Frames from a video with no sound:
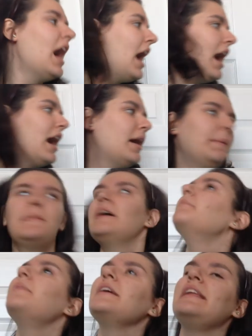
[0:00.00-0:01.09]

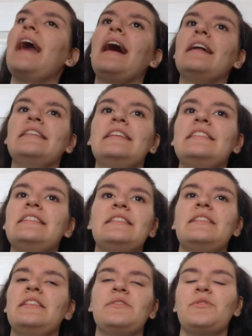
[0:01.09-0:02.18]
But yeah, this
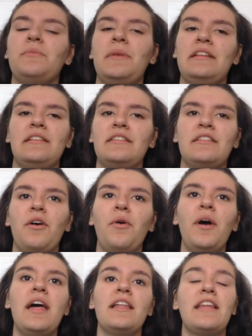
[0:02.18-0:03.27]
is amazing. So
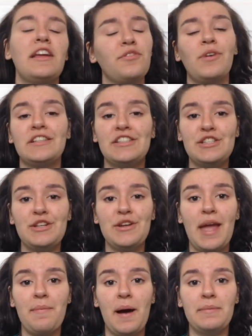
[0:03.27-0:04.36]
thanks for watching
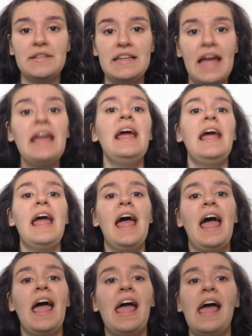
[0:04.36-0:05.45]
CUKpop Today,
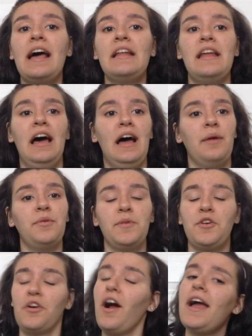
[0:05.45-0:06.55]
and I'm gonna be
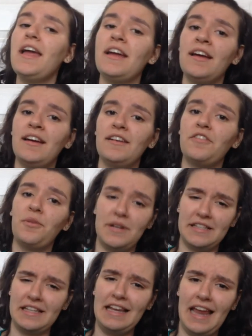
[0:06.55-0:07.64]
crying for the
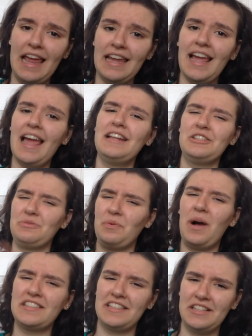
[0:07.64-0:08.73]
rest of the day and just
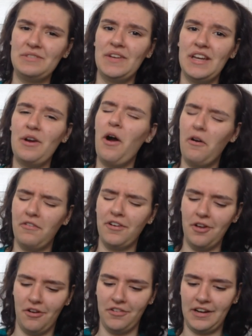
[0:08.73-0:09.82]
watching this video over and
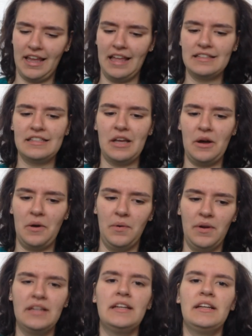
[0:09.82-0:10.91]
over again. So
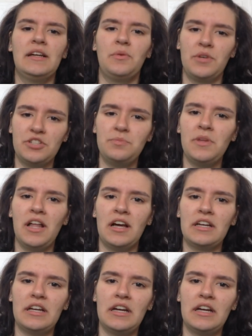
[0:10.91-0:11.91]
wish me luck.